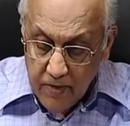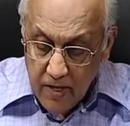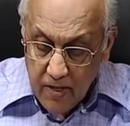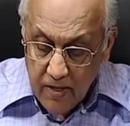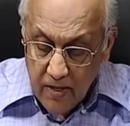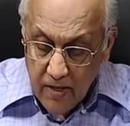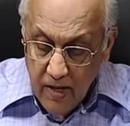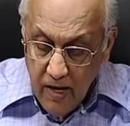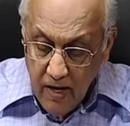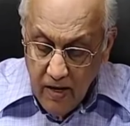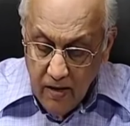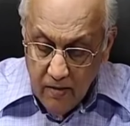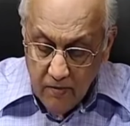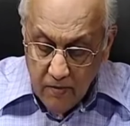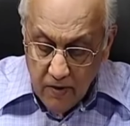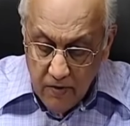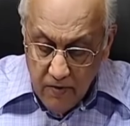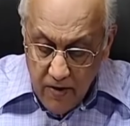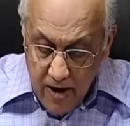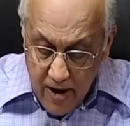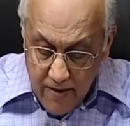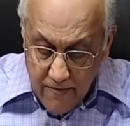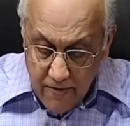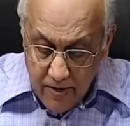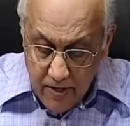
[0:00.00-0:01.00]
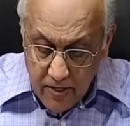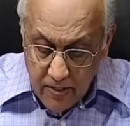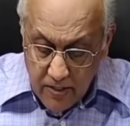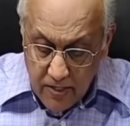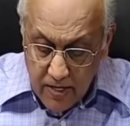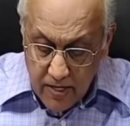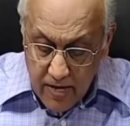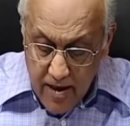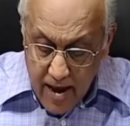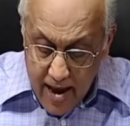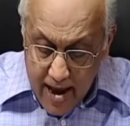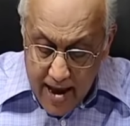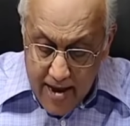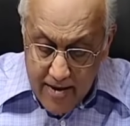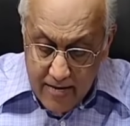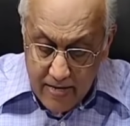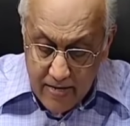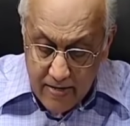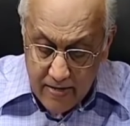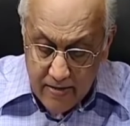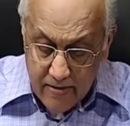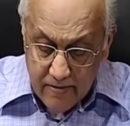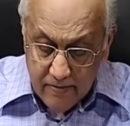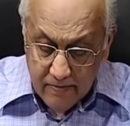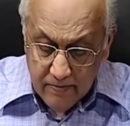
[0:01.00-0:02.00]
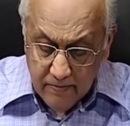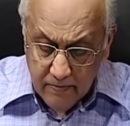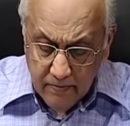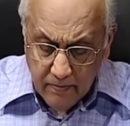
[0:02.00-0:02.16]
that the kingdom of heaven is at hand,